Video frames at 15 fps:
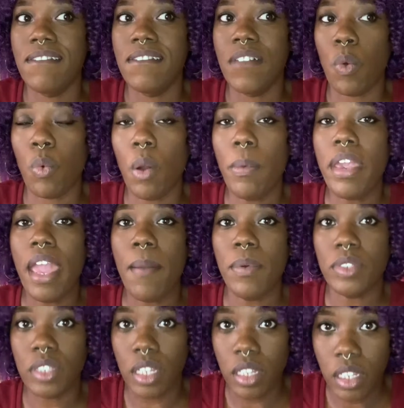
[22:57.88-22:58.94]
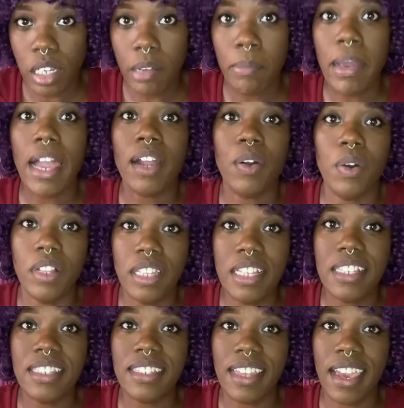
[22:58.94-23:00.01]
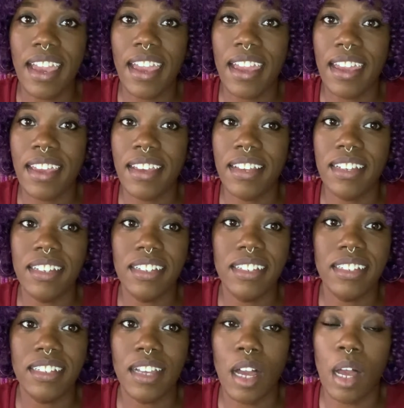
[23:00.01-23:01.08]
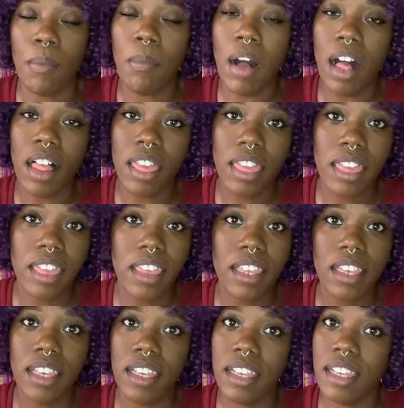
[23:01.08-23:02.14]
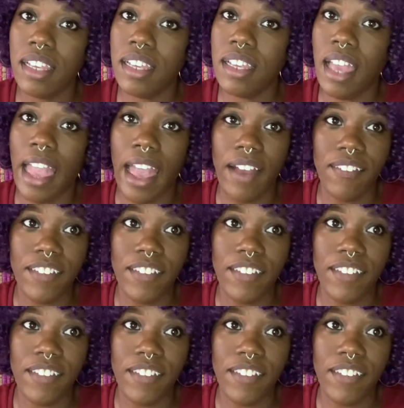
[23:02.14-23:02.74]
we'll be able to look back on this day a month, half